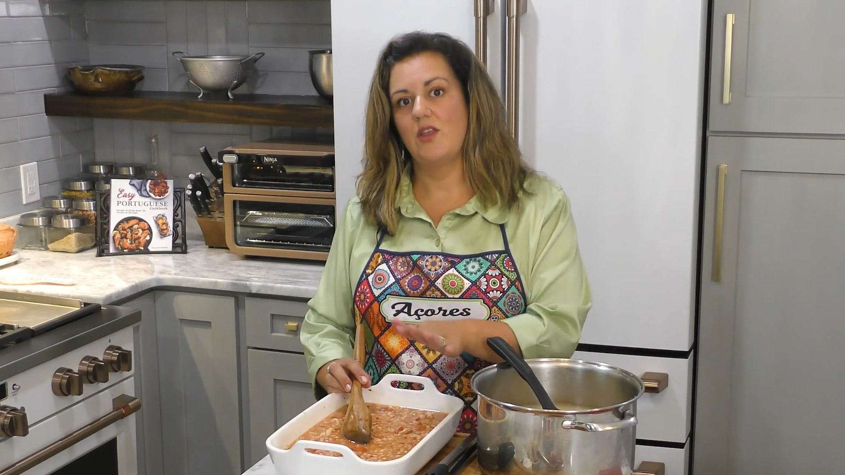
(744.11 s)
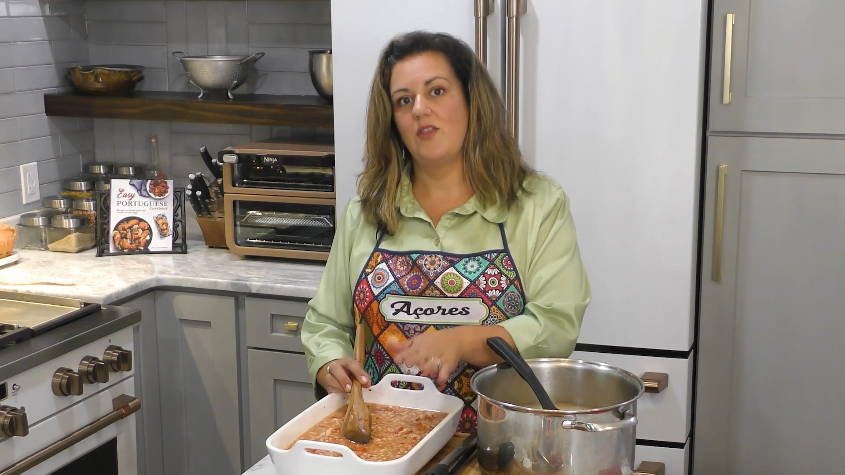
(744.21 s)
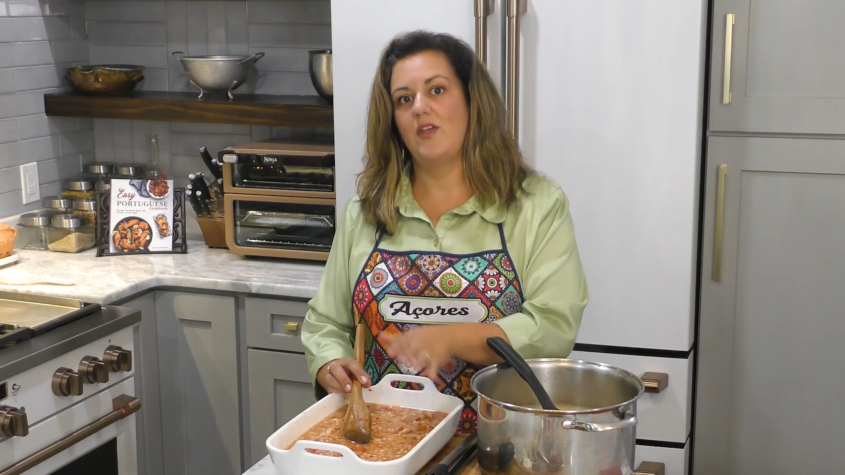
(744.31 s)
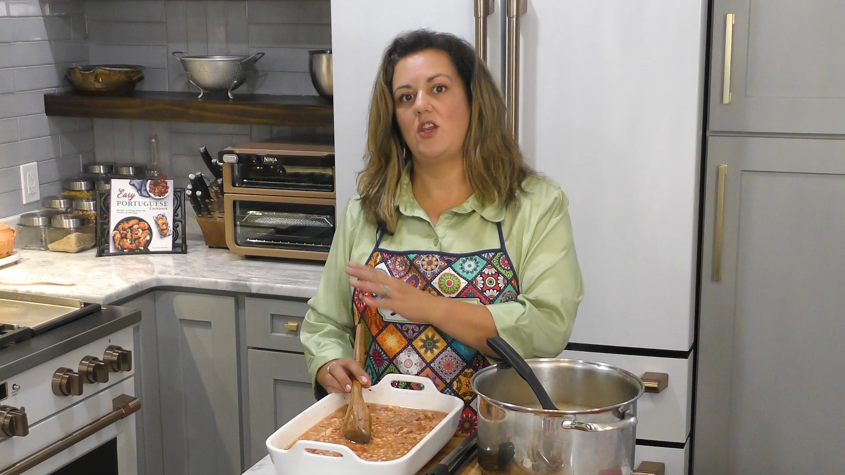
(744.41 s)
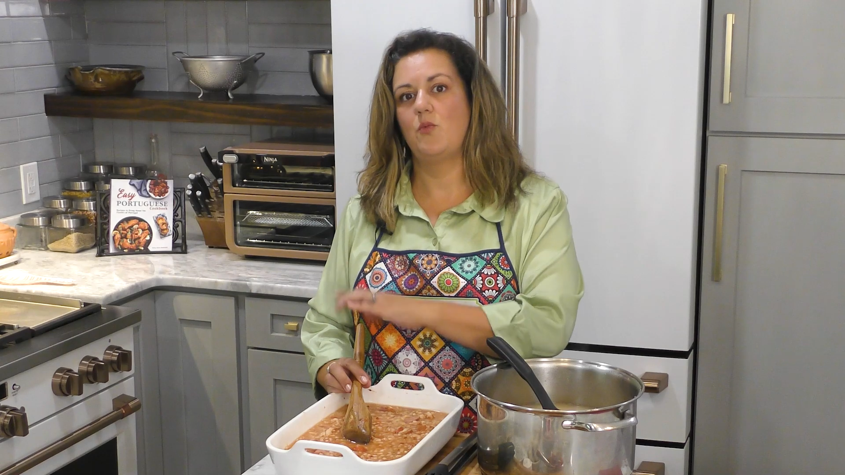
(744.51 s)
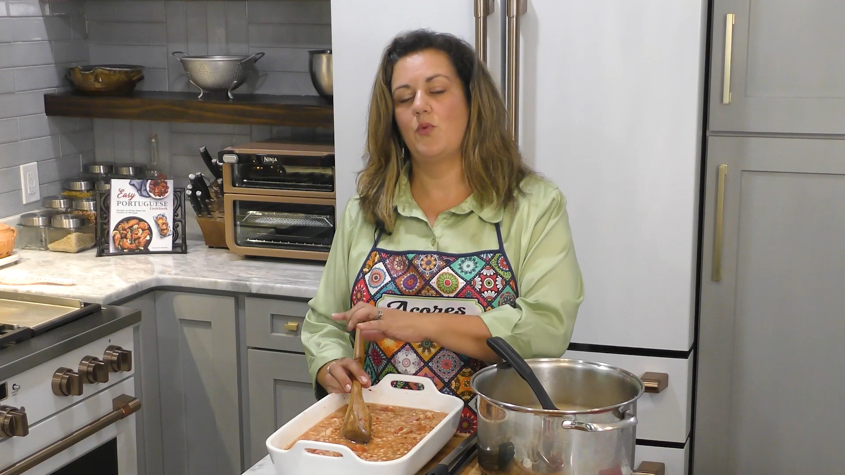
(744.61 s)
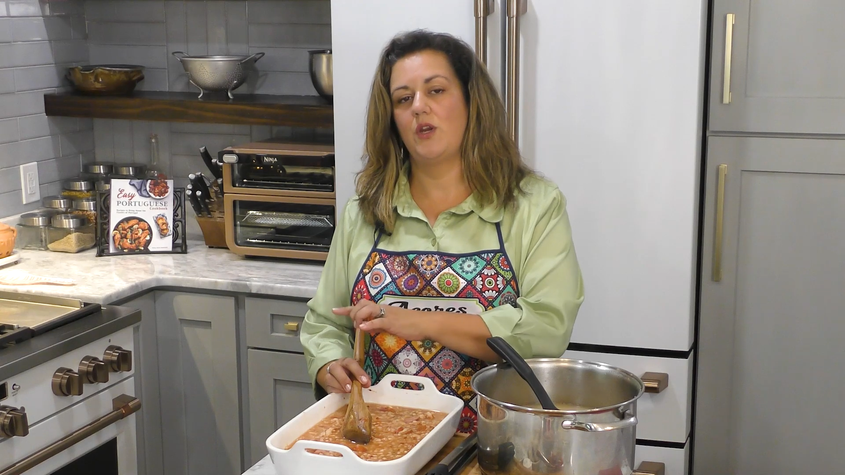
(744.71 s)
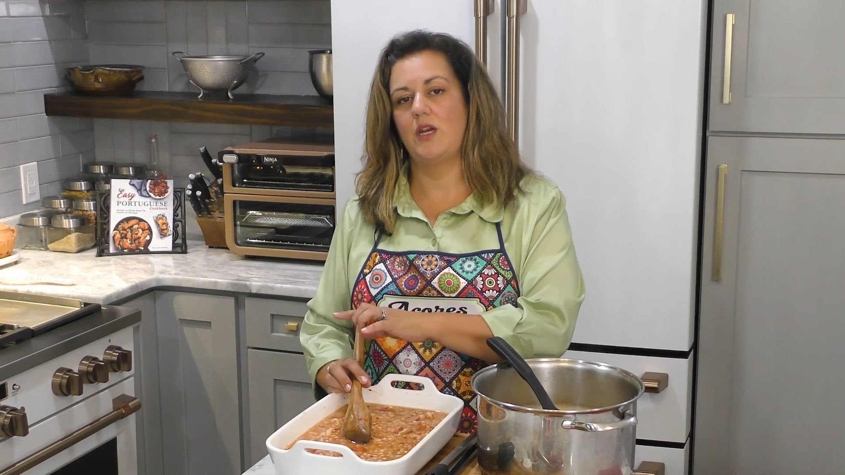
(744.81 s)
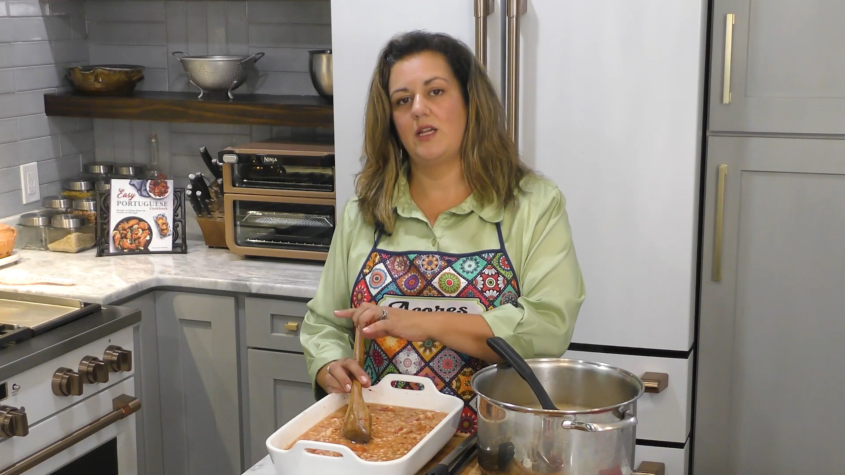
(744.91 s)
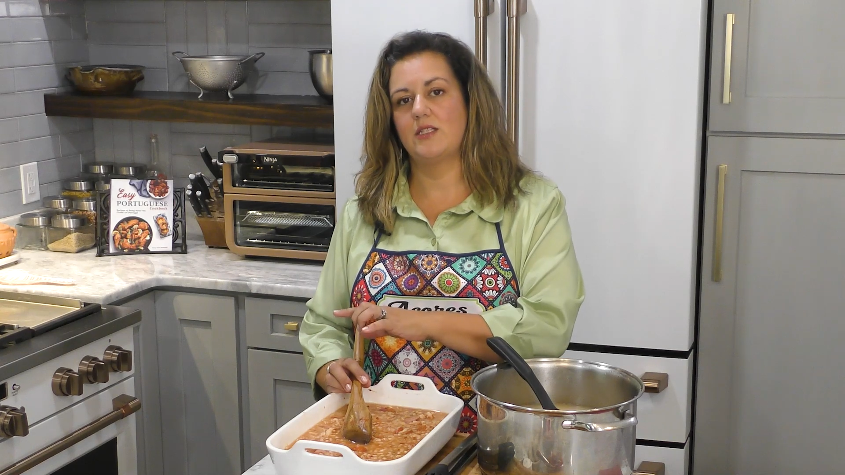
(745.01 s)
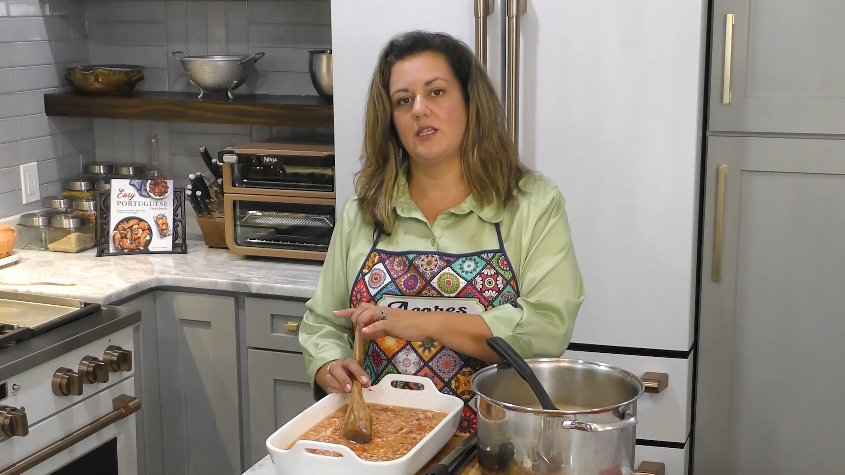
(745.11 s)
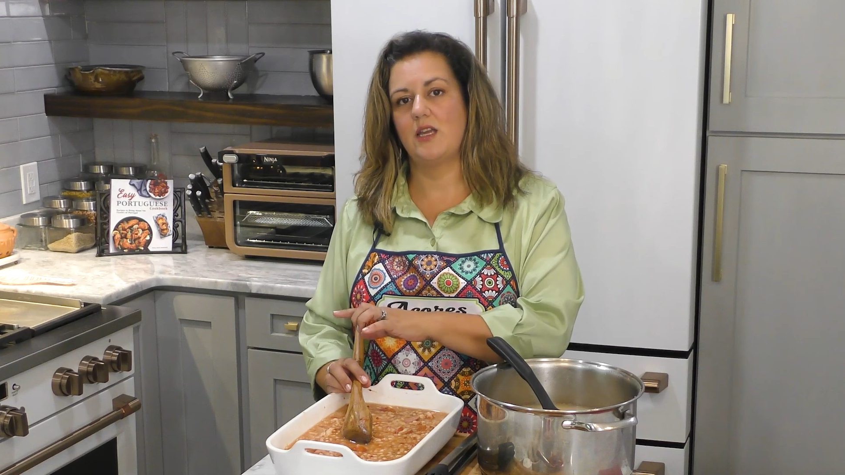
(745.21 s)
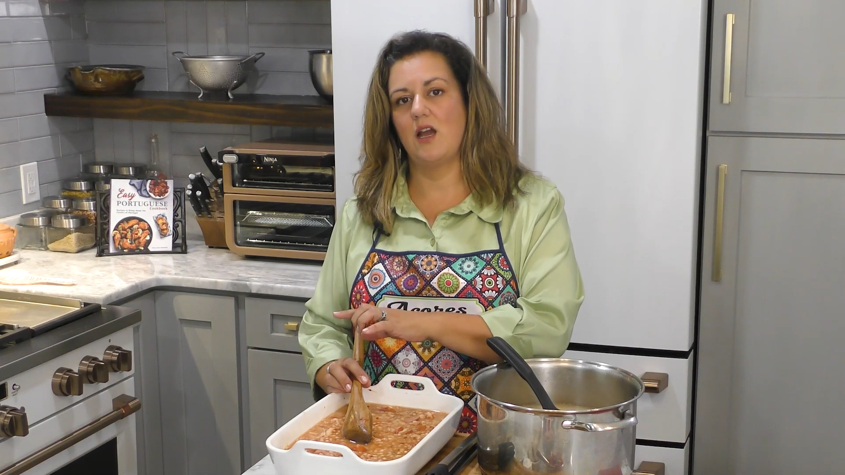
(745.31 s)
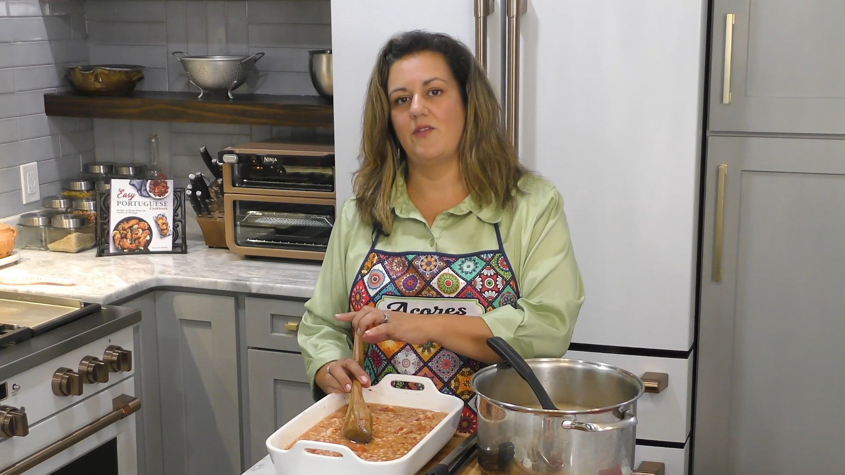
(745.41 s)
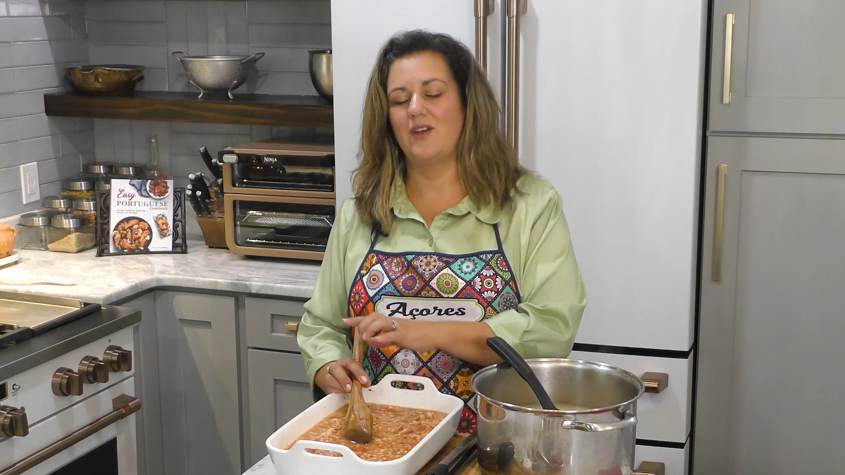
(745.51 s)
then you put it into
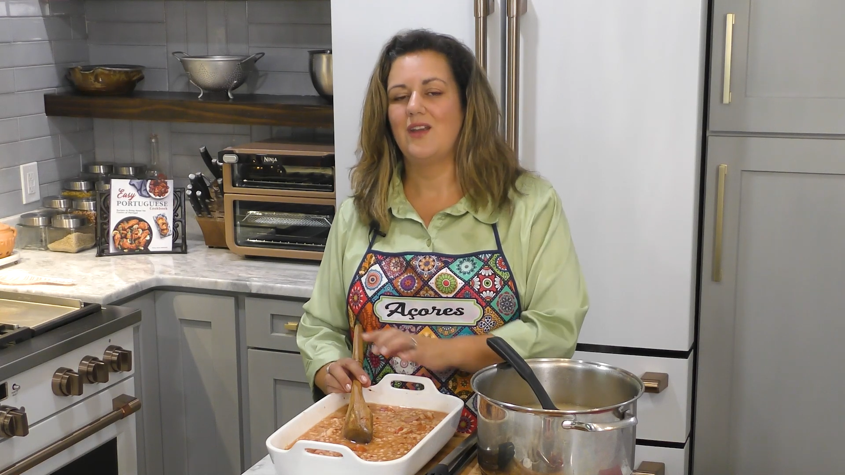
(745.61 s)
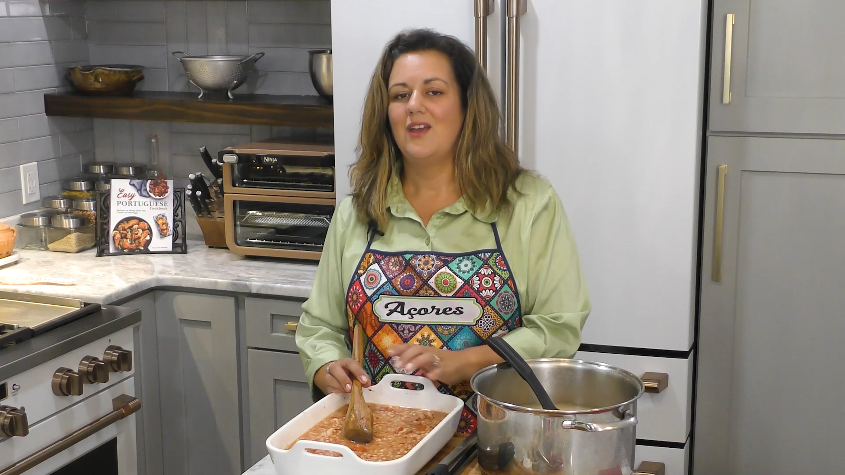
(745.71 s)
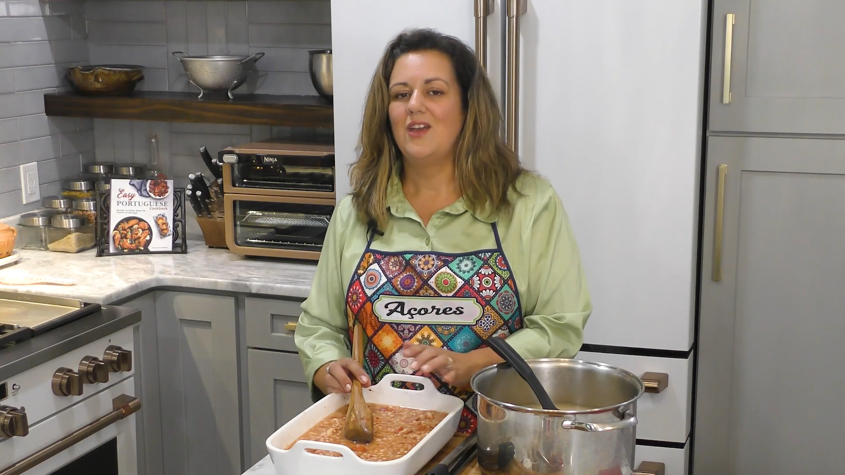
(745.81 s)
the oven.